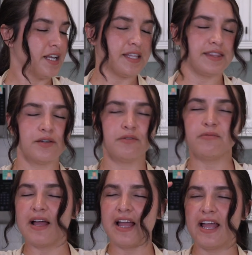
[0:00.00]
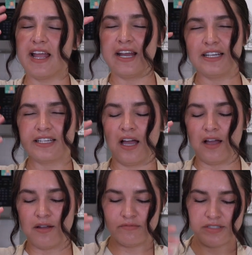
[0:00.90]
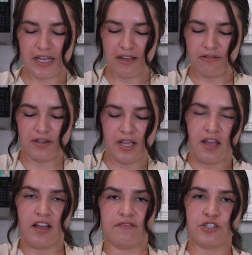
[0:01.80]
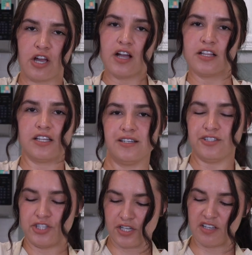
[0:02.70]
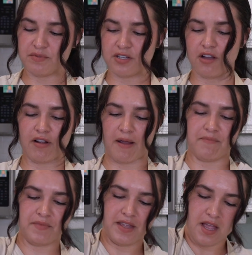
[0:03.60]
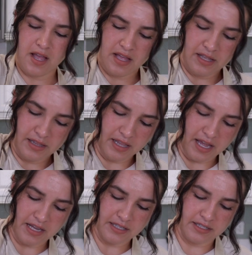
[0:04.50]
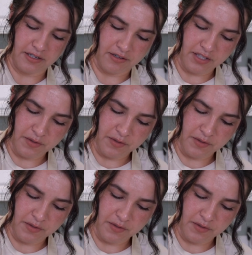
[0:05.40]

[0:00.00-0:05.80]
Let the rain come down of chocolate chips. Okay, last little